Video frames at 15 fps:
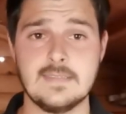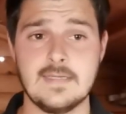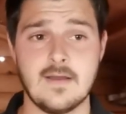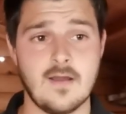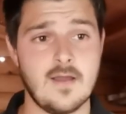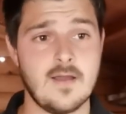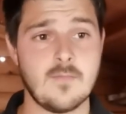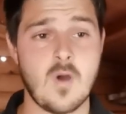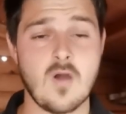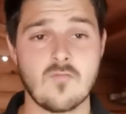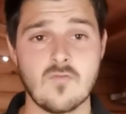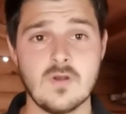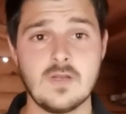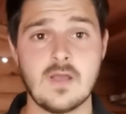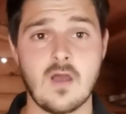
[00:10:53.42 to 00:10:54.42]
I
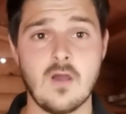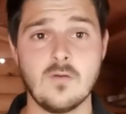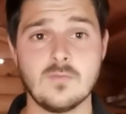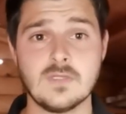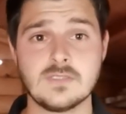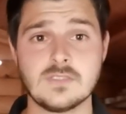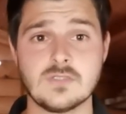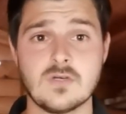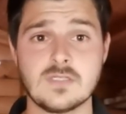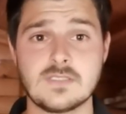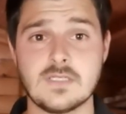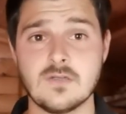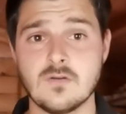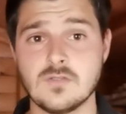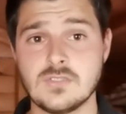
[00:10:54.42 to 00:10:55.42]
really hope that design
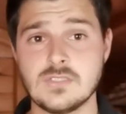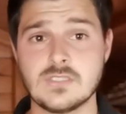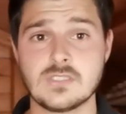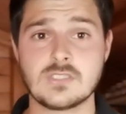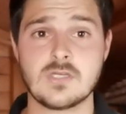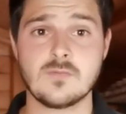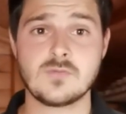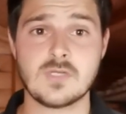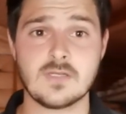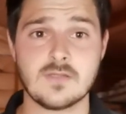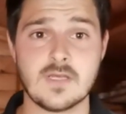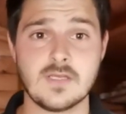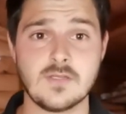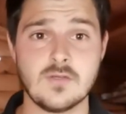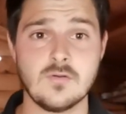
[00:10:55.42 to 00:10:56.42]
technology is a subject
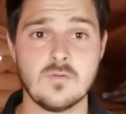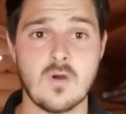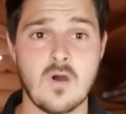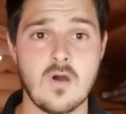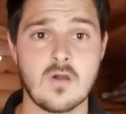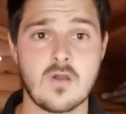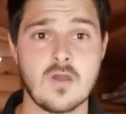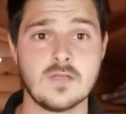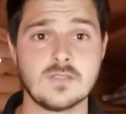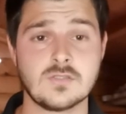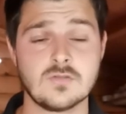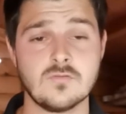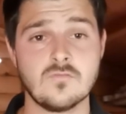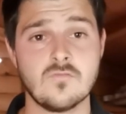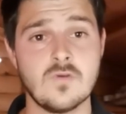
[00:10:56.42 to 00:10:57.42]
that you are going
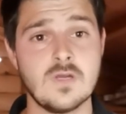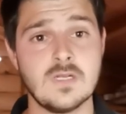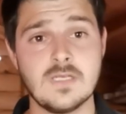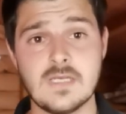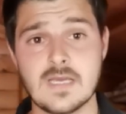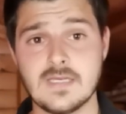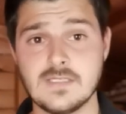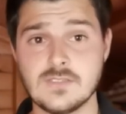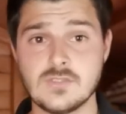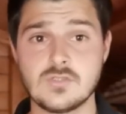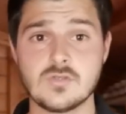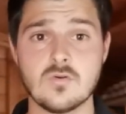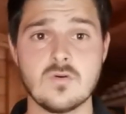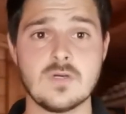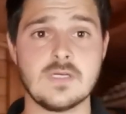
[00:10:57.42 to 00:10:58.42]
to really
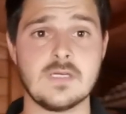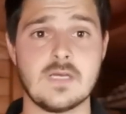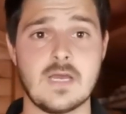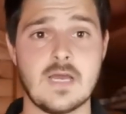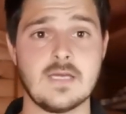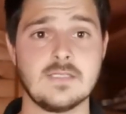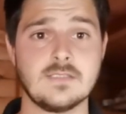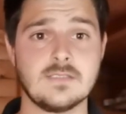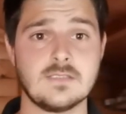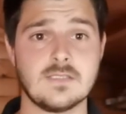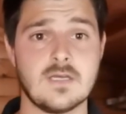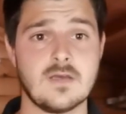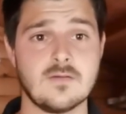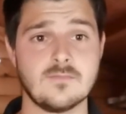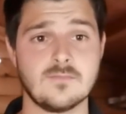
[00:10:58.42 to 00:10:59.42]
enjoy and
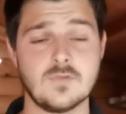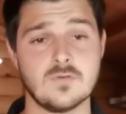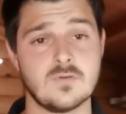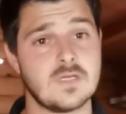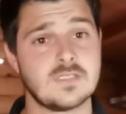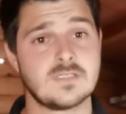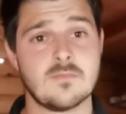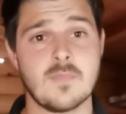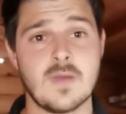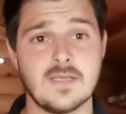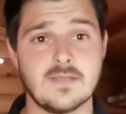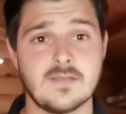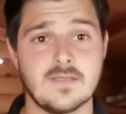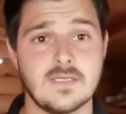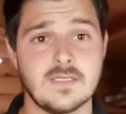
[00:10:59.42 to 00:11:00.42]
you'll get to
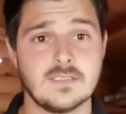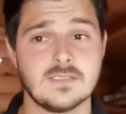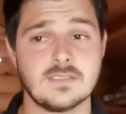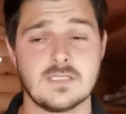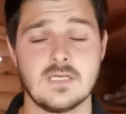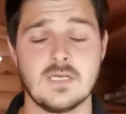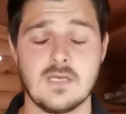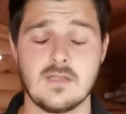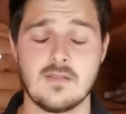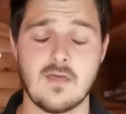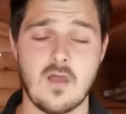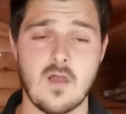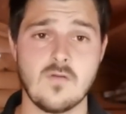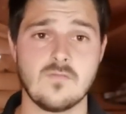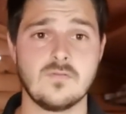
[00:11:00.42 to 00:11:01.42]
make things that
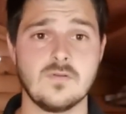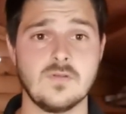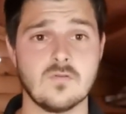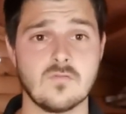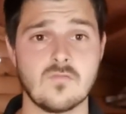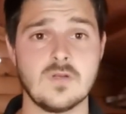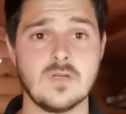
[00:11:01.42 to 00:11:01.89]
hopefully you're really